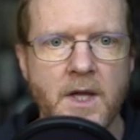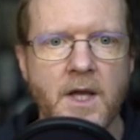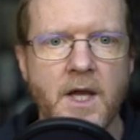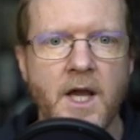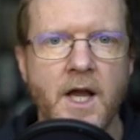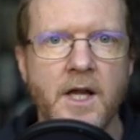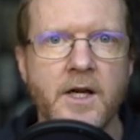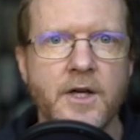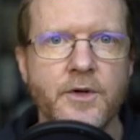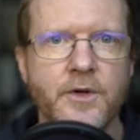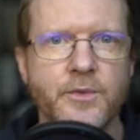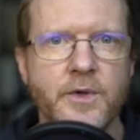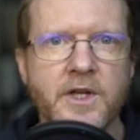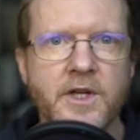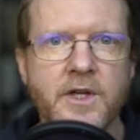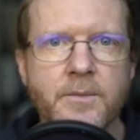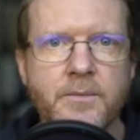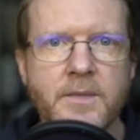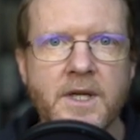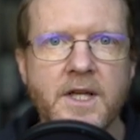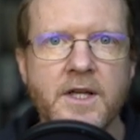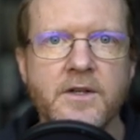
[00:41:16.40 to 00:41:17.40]
and I
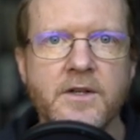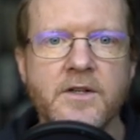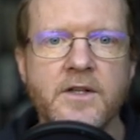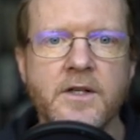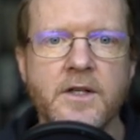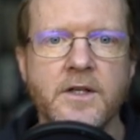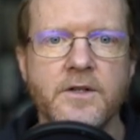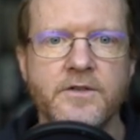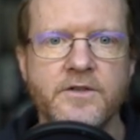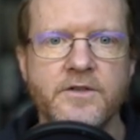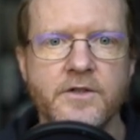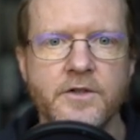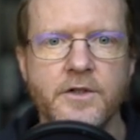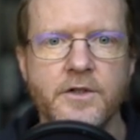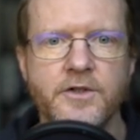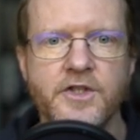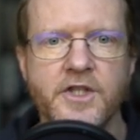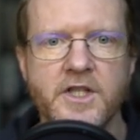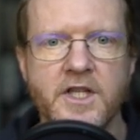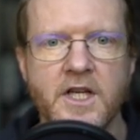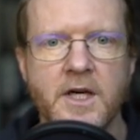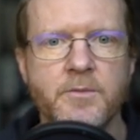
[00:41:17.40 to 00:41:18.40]
recommend
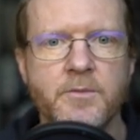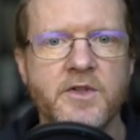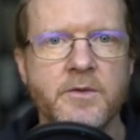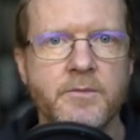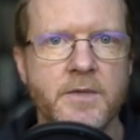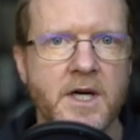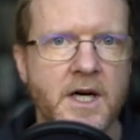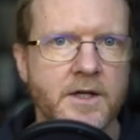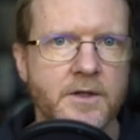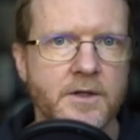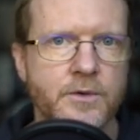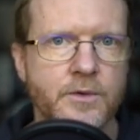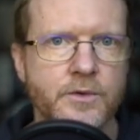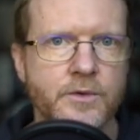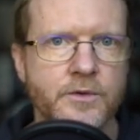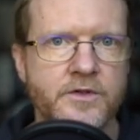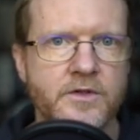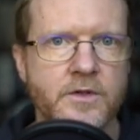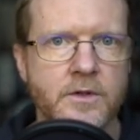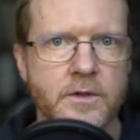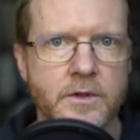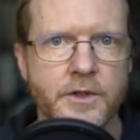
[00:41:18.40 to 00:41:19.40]
searching up some
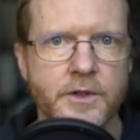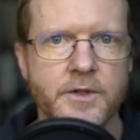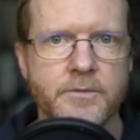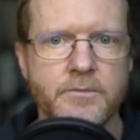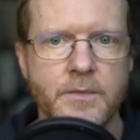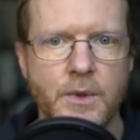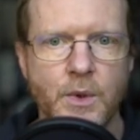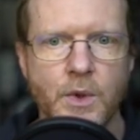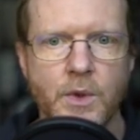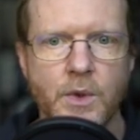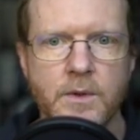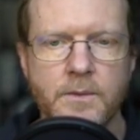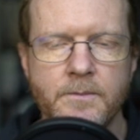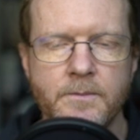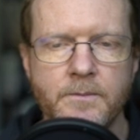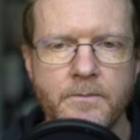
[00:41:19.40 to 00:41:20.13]
articles to learn more.